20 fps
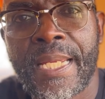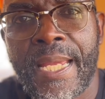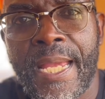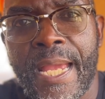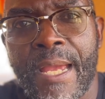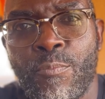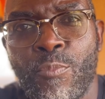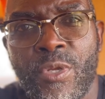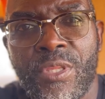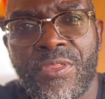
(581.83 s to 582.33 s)

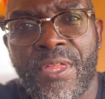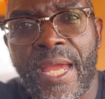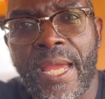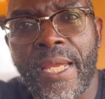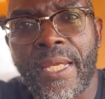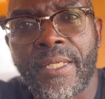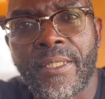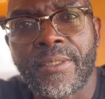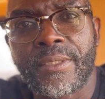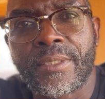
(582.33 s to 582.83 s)
And with that,
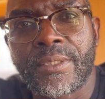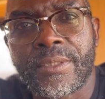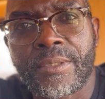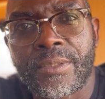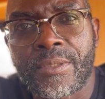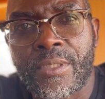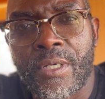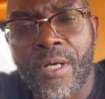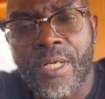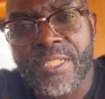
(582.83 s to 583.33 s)

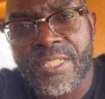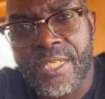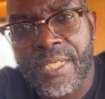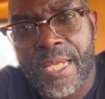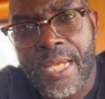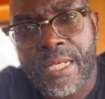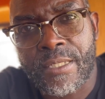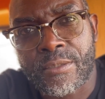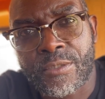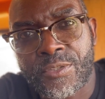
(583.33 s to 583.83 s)
guys and
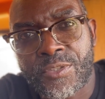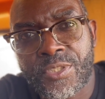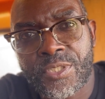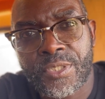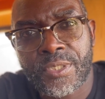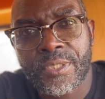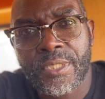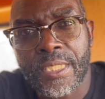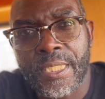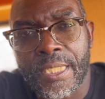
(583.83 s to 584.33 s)
gals,